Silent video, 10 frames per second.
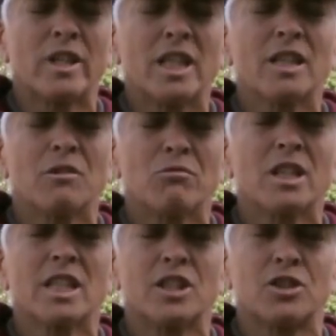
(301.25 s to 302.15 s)
really,
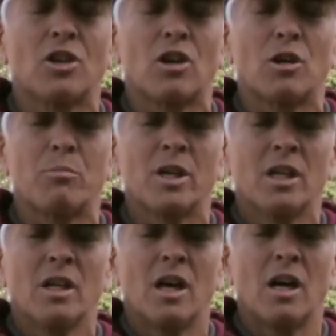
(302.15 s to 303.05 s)
really sharp,
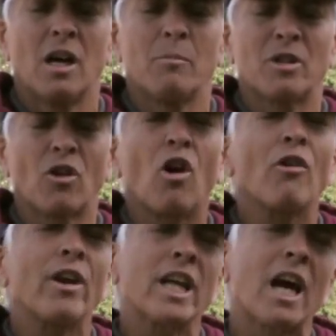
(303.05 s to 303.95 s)
is
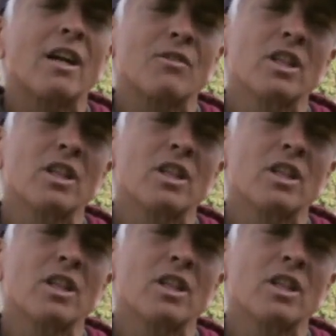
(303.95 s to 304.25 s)
already kind of a